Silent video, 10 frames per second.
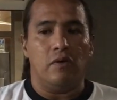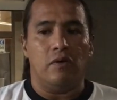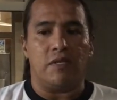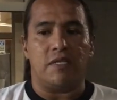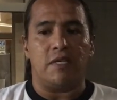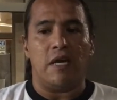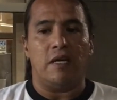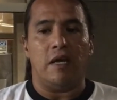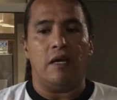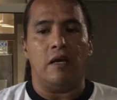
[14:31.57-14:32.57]
the
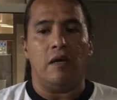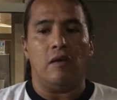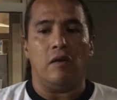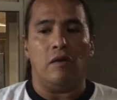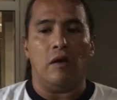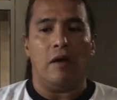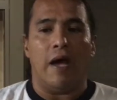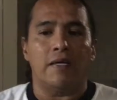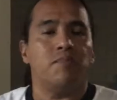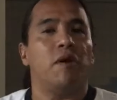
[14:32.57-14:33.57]
state
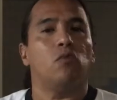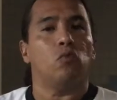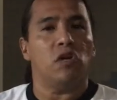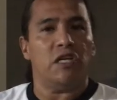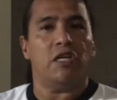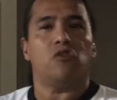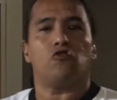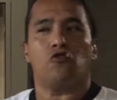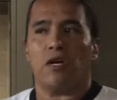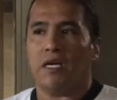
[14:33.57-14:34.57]
has been really
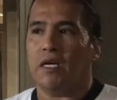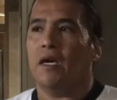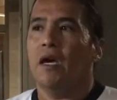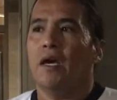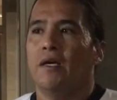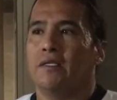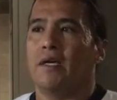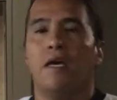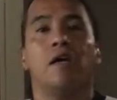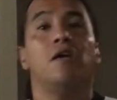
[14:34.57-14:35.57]
tricky in
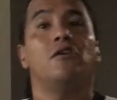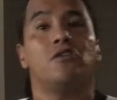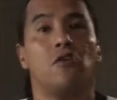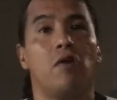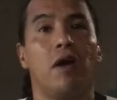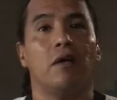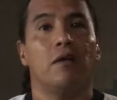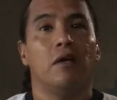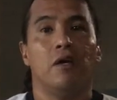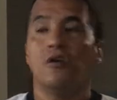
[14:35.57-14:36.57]
saying, here's a grant,
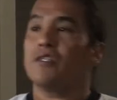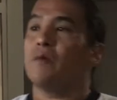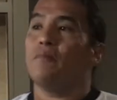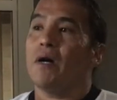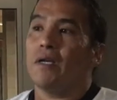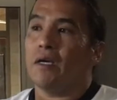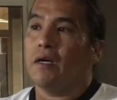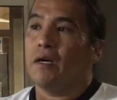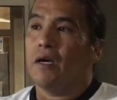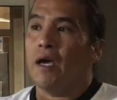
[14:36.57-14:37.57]
here's some money,
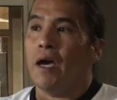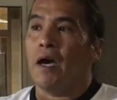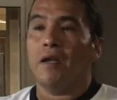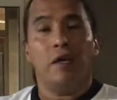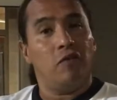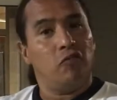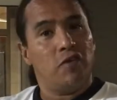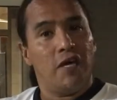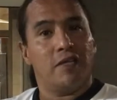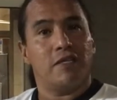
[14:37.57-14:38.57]
and if you
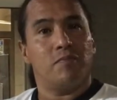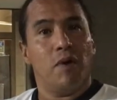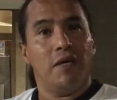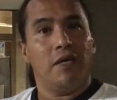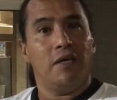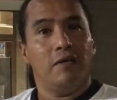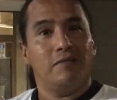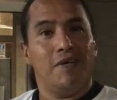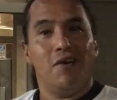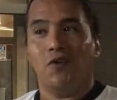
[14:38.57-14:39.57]
take this money,
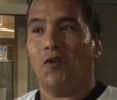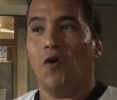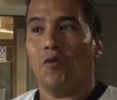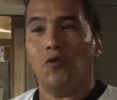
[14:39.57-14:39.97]
here you go.